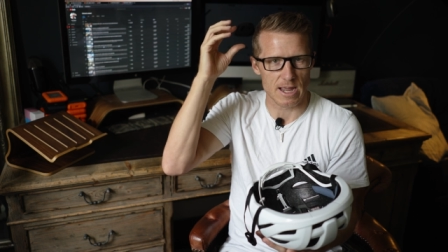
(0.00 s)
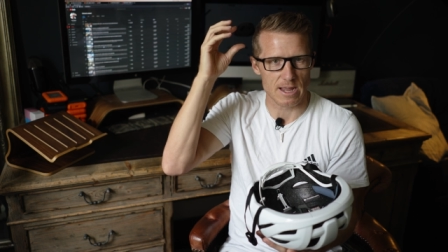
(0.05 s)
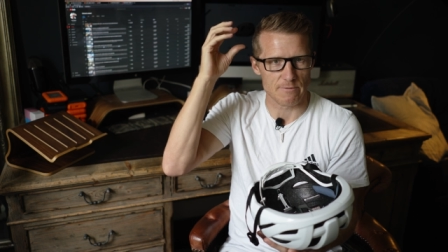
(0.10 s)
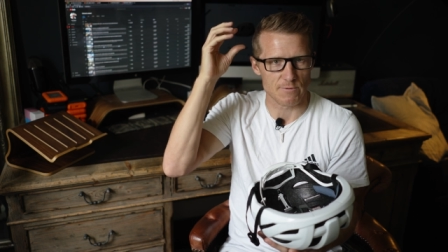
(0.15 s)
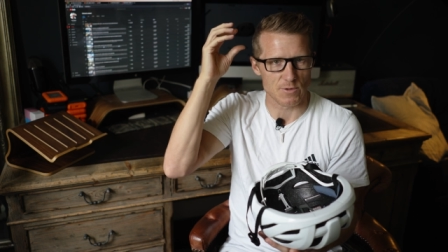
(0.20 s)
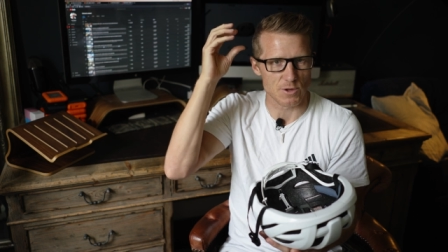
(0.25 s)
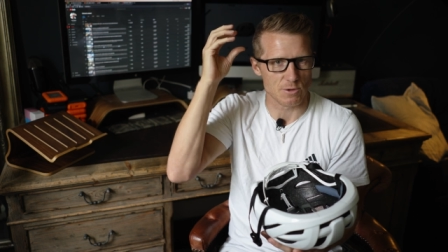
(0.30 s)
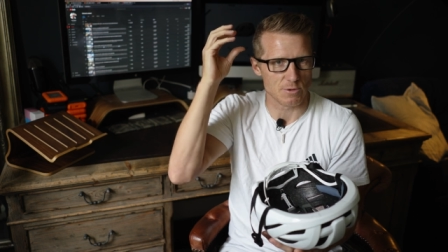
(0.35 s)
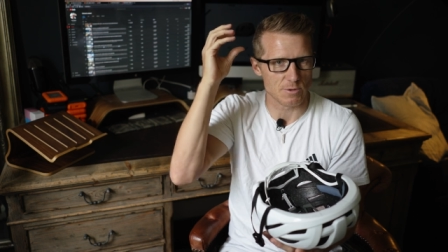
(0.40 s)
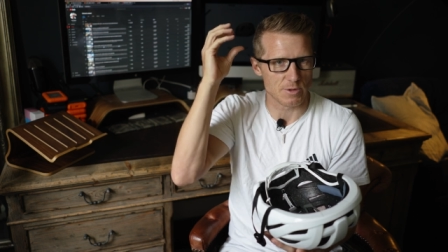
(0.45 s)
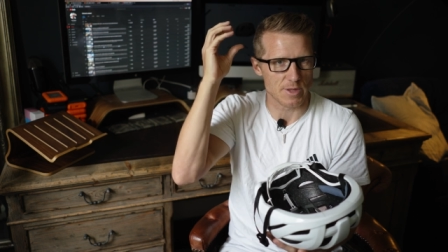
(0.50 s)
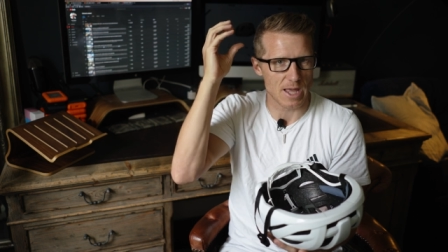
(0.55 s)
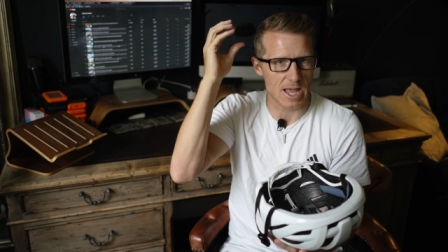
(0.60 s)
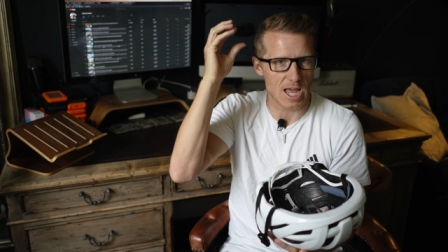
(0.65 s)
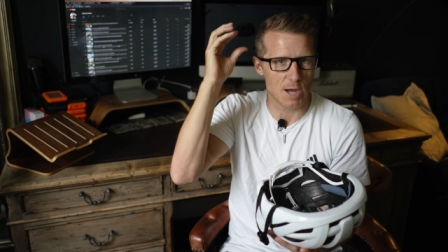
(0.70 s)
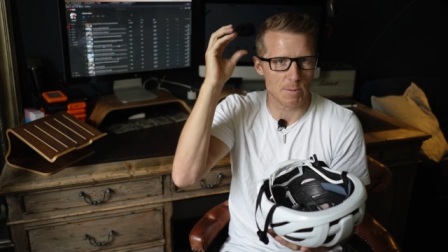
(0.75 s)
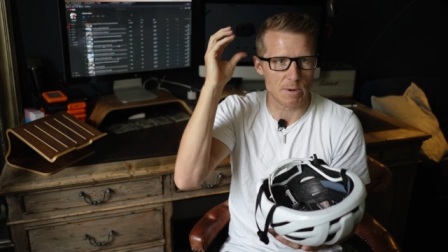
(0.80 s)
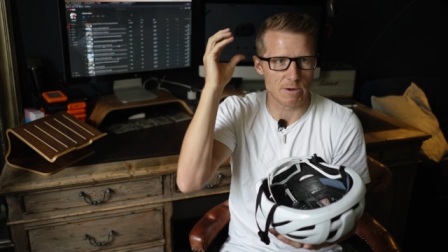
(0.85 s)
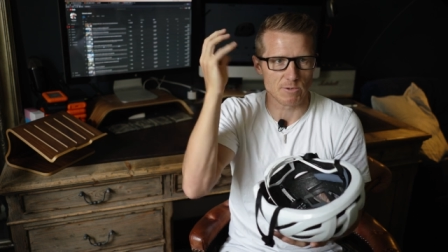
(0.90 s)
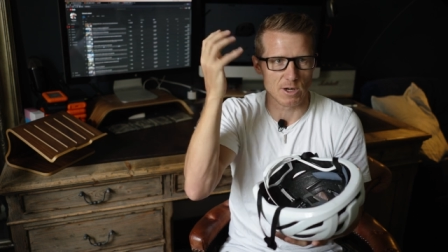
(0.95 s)
if you the
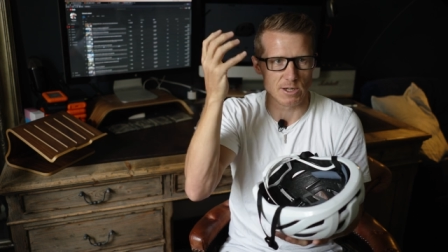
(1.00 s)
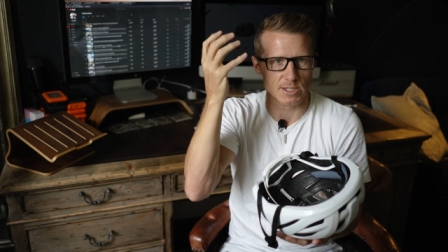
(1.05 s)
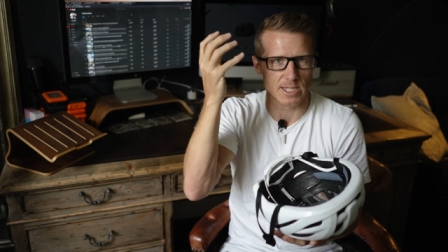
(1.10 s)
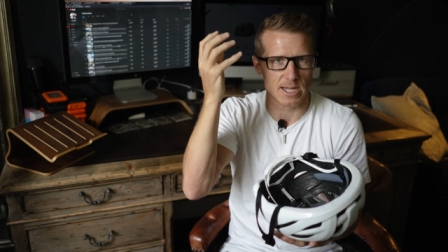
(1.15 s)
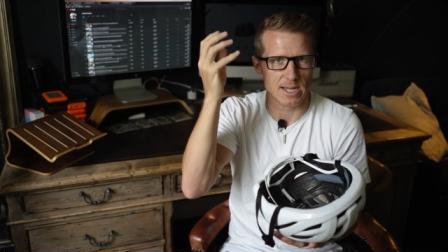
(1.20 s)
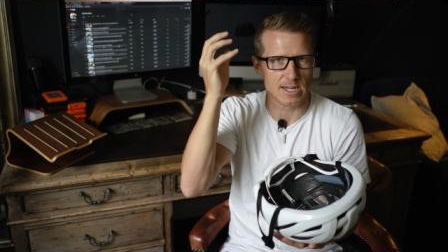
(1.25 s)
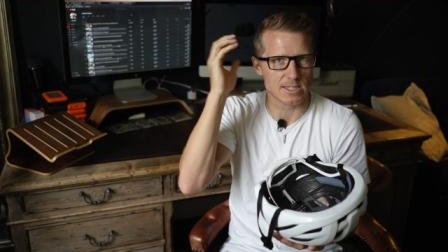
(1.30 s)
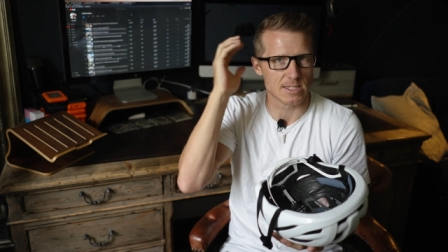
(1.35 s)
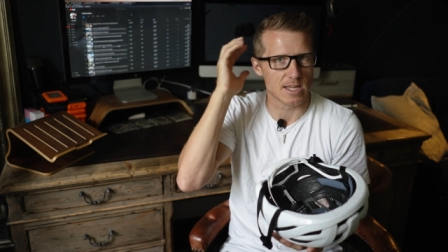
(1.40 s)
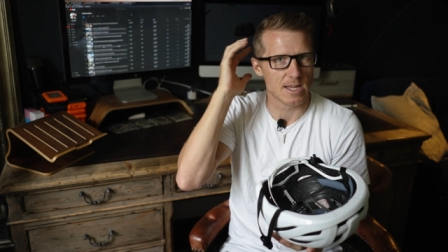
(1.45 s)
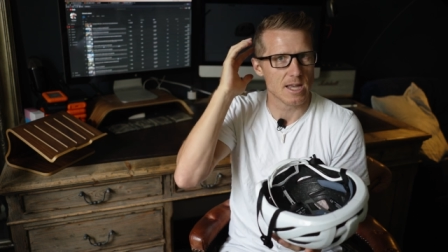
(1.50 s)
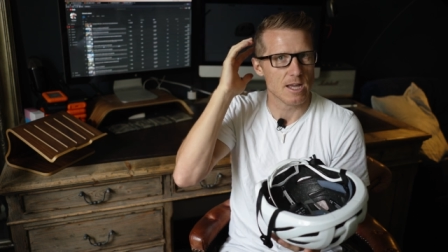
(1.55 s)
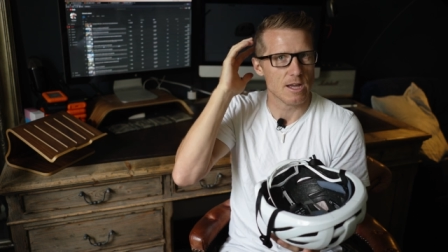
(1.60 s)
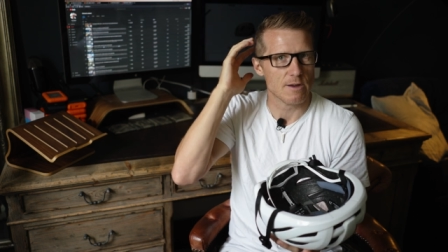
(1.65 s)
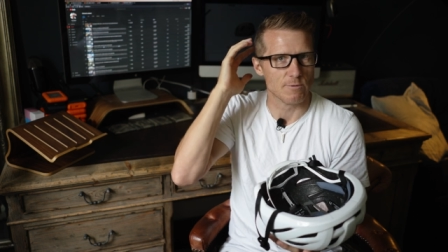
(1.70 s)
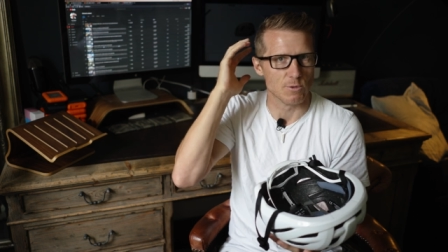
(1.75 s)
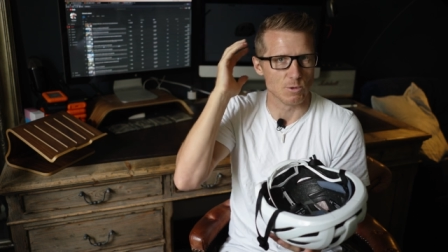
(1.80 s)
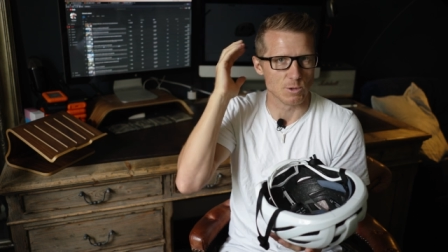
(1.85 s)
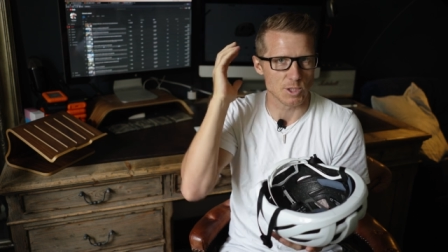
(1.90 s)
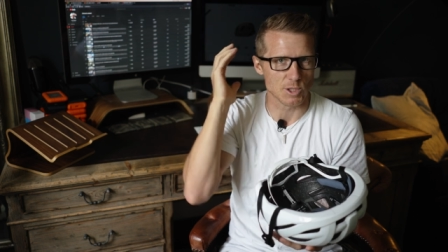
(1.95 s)
helmet rotates,
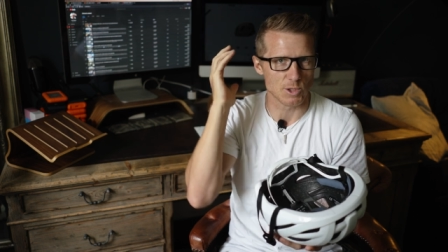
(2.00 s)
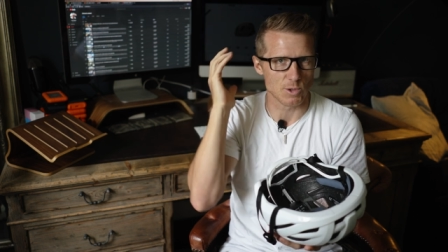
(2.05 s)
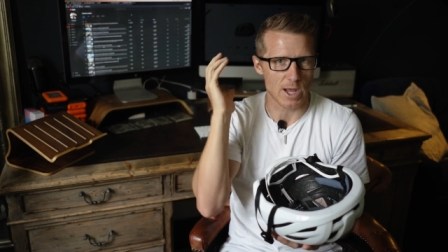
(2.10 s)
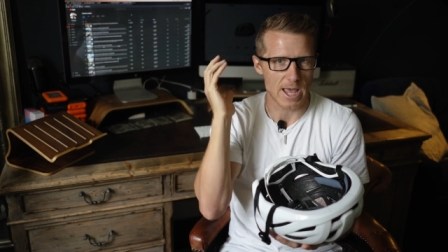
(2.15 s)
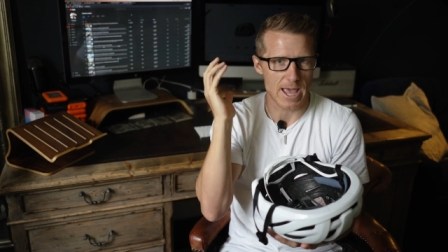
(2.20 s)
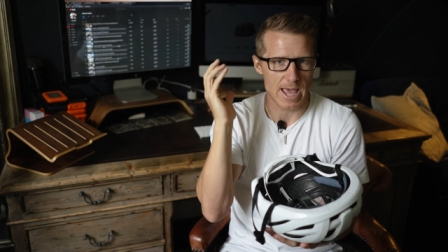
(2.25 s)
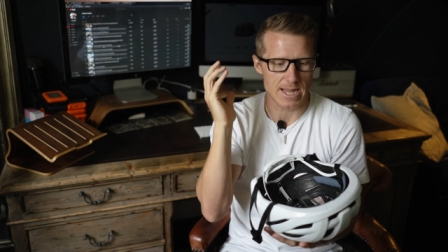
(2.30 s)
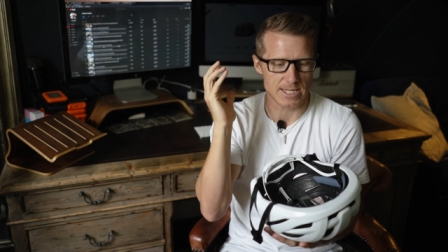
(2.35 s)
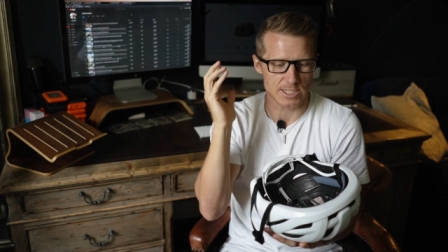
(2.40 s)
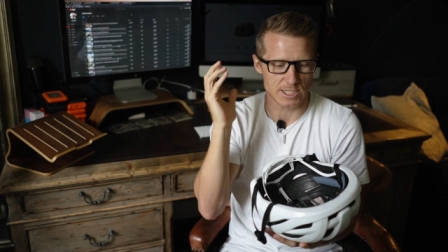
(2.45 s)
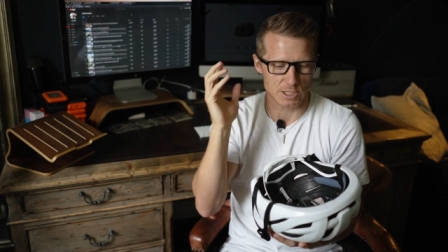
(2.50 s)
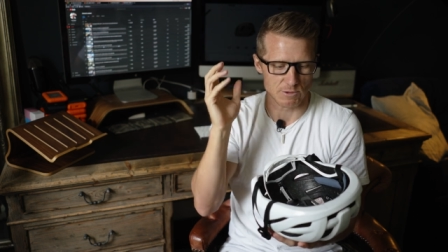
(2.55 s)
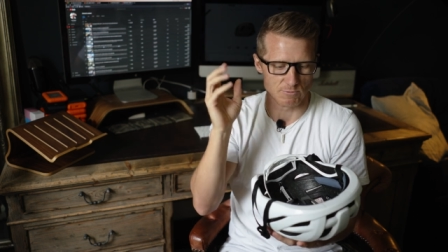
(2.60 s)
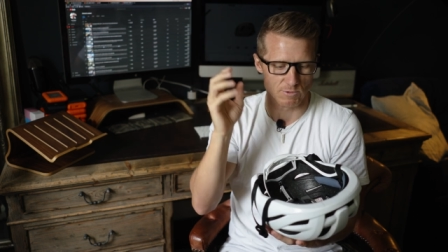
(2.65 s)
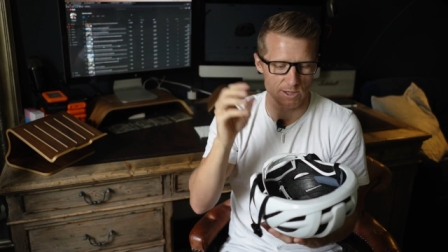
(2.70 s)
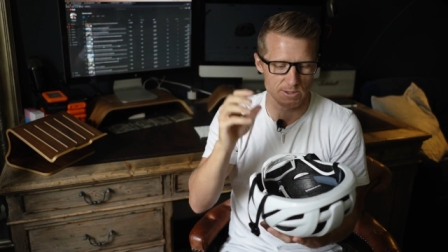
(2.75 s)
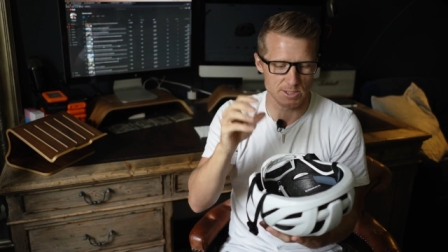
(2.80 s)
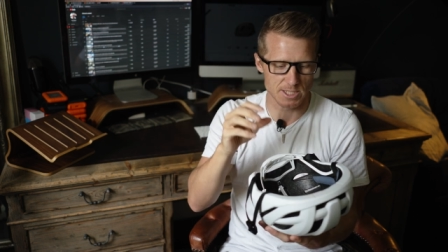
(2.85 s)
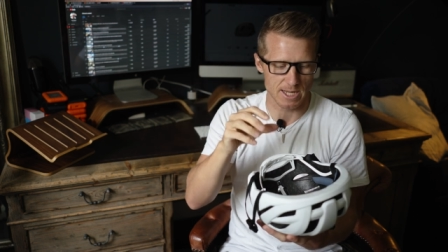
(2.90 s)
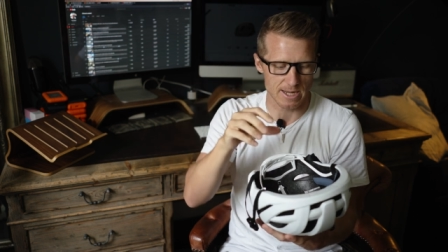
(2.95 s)
forces your head to
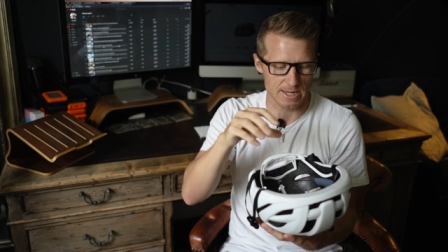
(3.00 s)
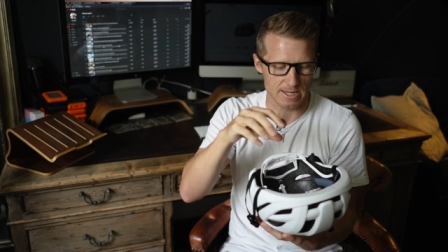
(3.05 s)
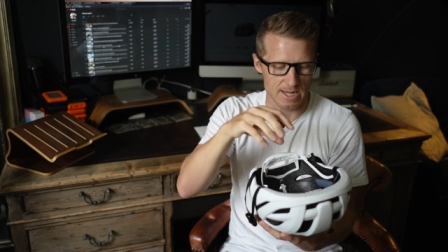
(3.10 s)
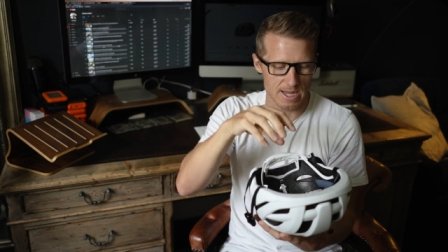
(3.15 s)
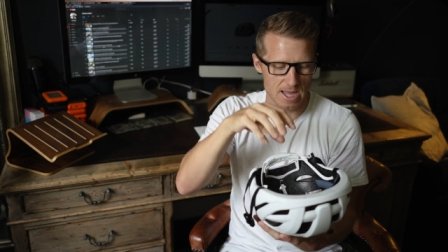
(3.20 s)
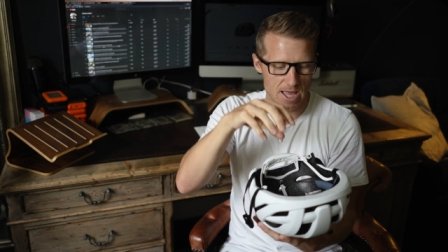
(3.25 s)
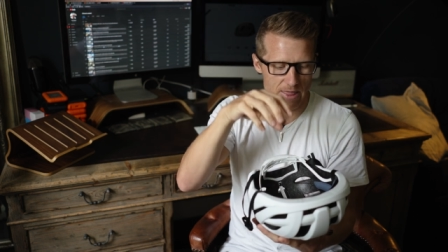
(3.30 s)
rotate.